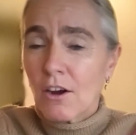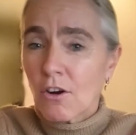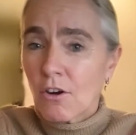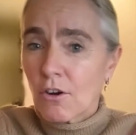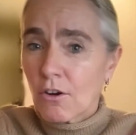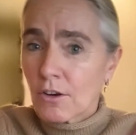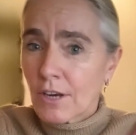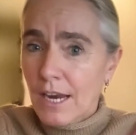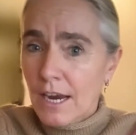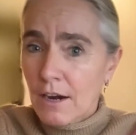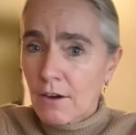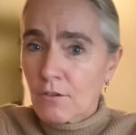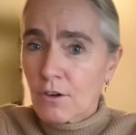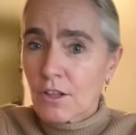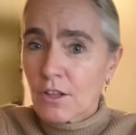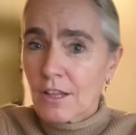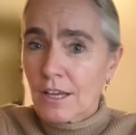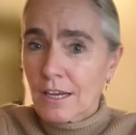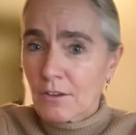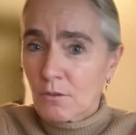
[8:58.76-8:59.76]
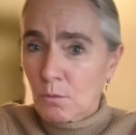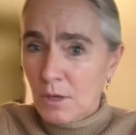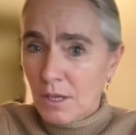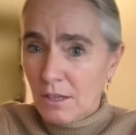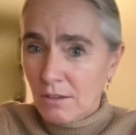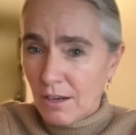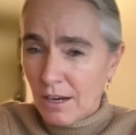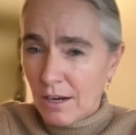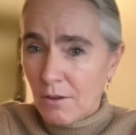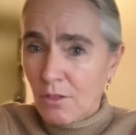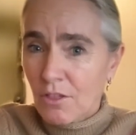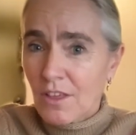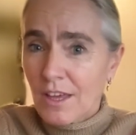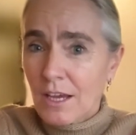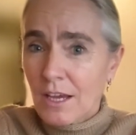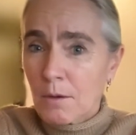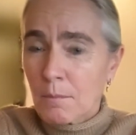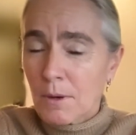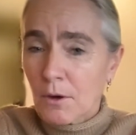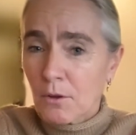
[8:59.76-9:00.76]
on everything as we kind of
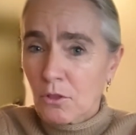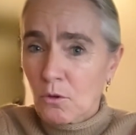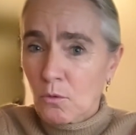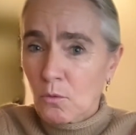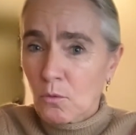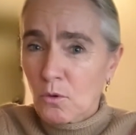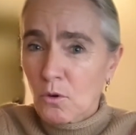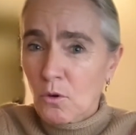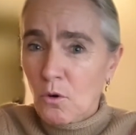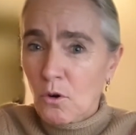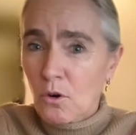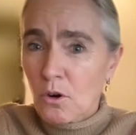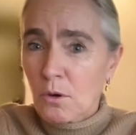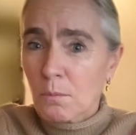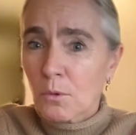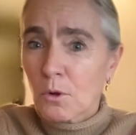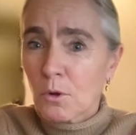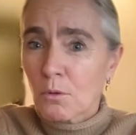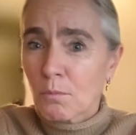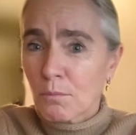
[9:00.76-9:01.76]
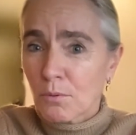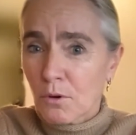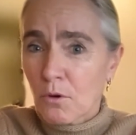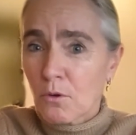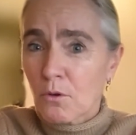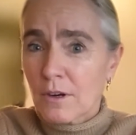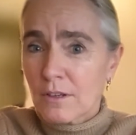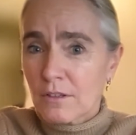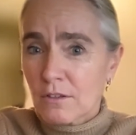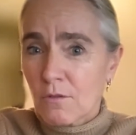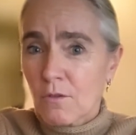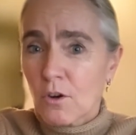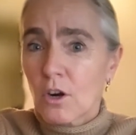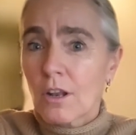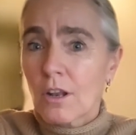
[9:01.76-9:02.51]
think about the normal progress of our